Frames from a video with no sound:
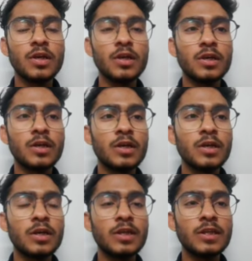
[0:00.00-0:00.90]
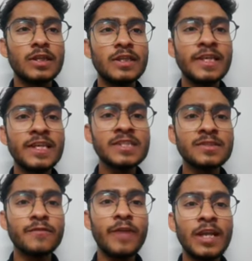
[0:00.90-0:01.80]
uh, these
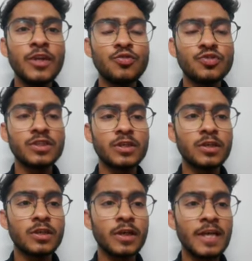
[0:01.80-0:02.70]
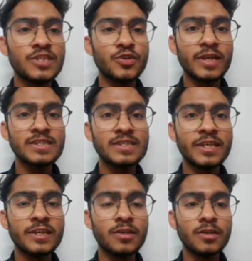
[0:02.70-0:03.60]
values, uh, as you can see here,